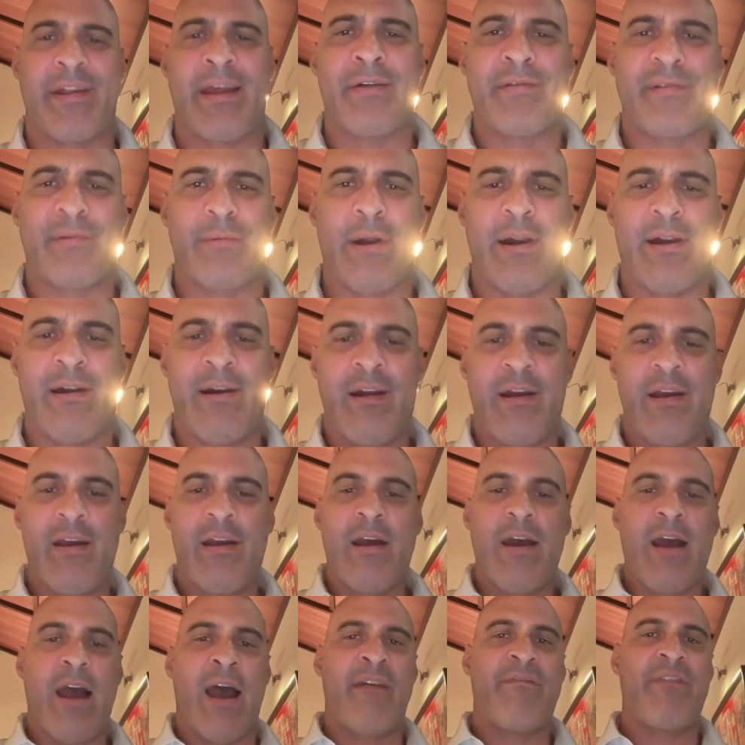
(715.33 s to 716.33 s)
elsewhere.
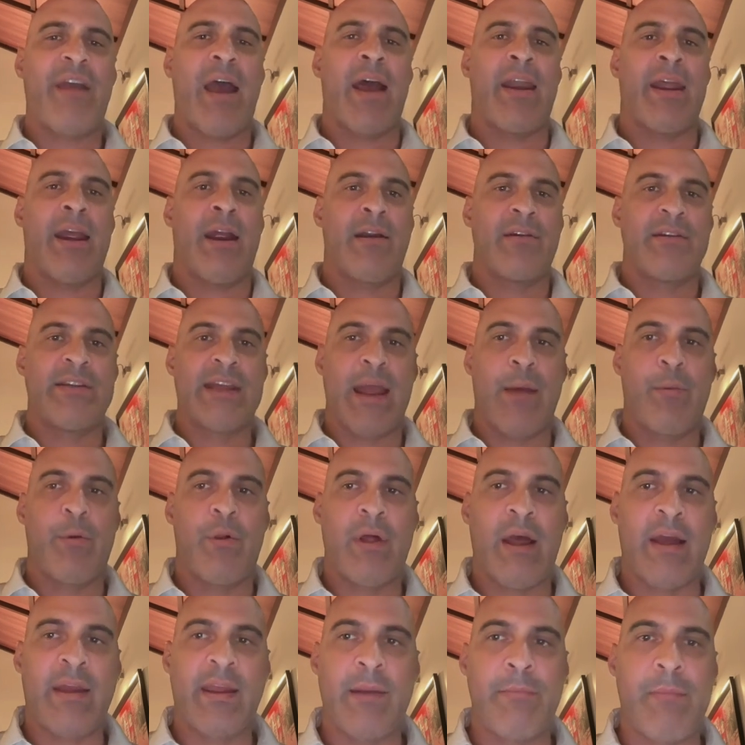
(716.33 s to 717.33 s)
I've got
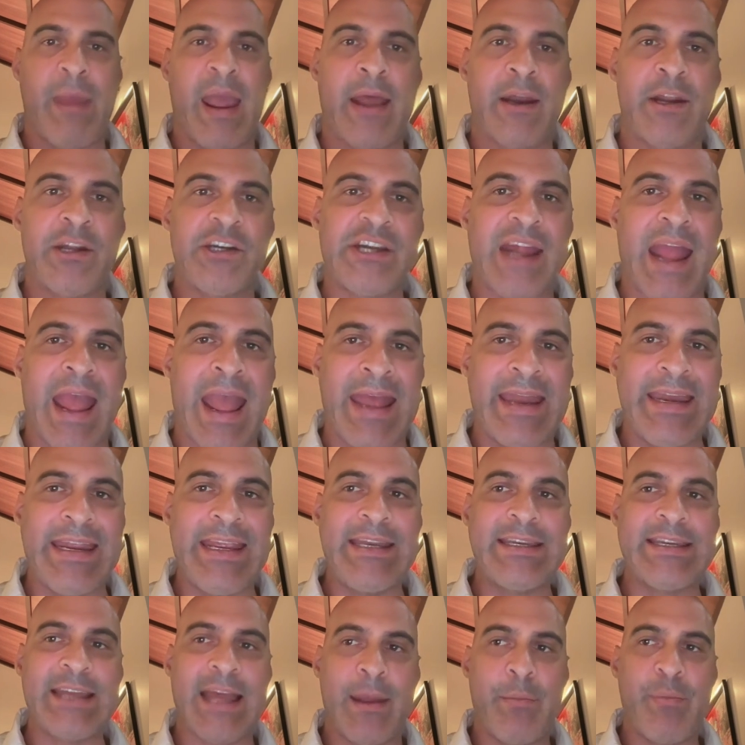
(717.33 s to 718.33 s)
Airtable. I can manage
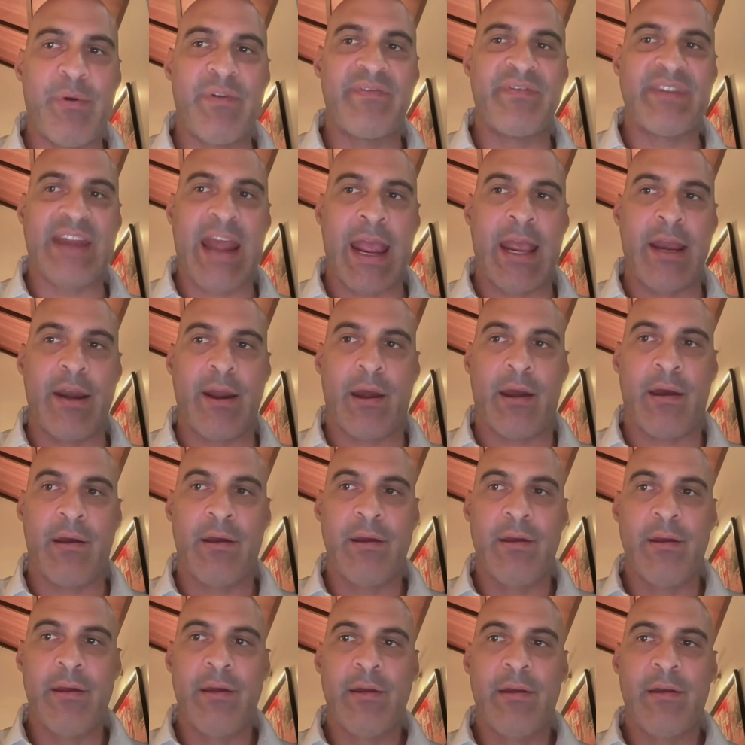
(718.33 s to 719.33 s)
any type of data
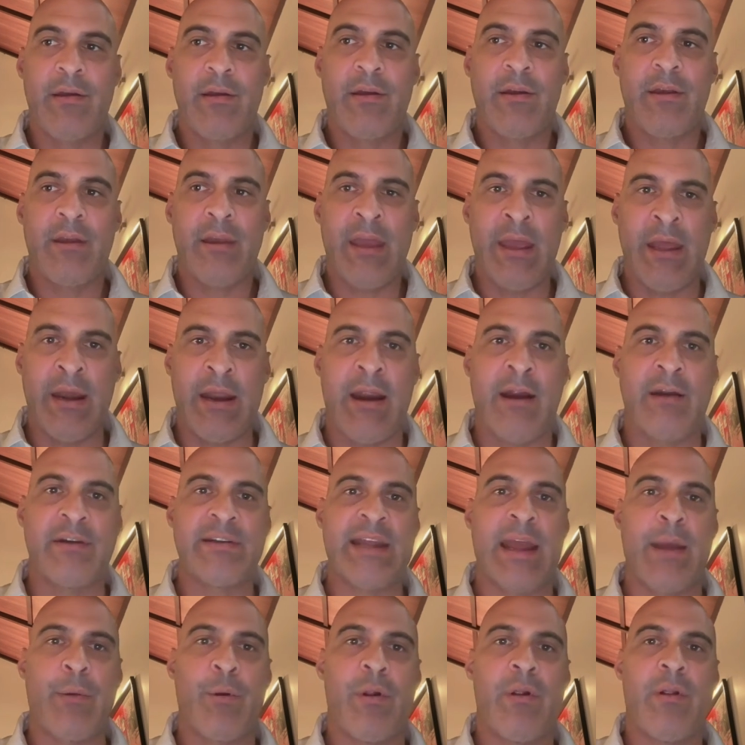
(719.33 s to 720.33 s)
in
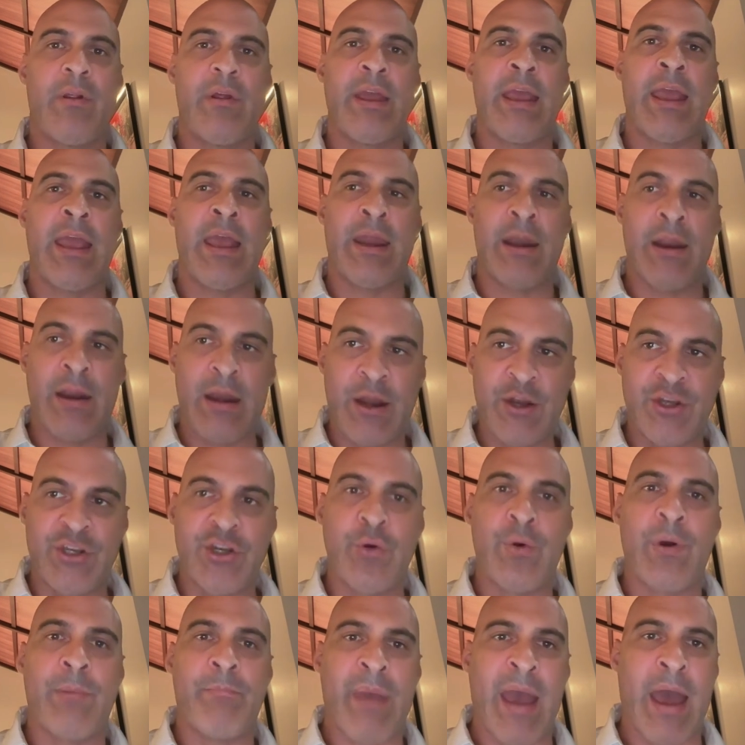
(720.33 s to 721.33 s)
Airtable and
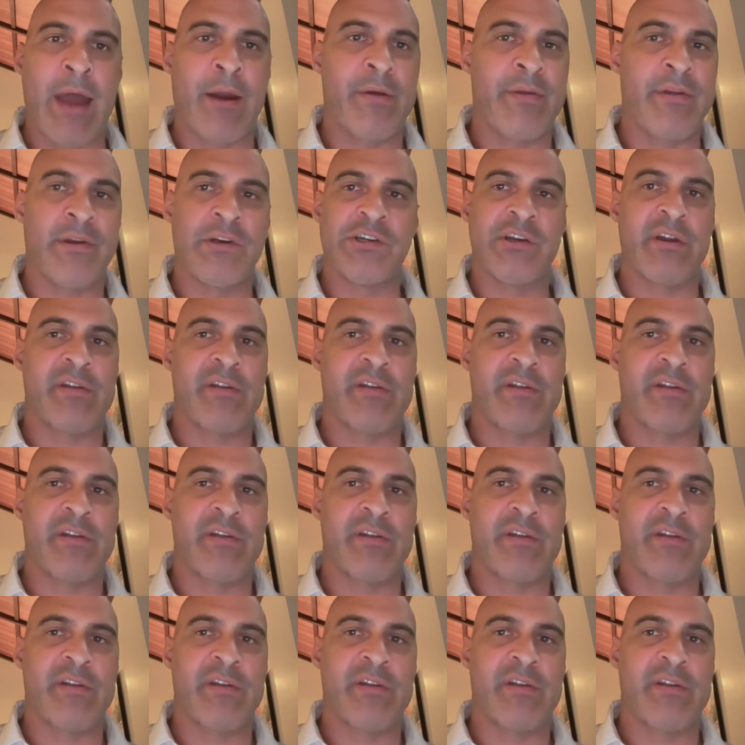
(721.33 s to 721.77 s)
do it better than